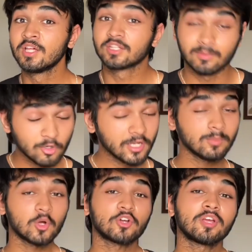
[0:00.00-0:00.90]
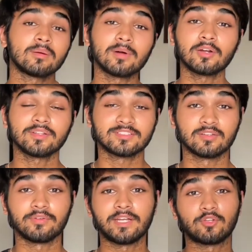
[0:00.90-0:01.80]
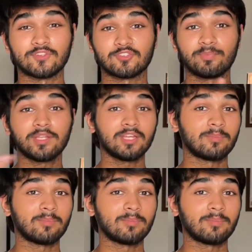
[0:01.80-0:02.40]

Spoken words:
The book I'm talking about is The Way to a Superior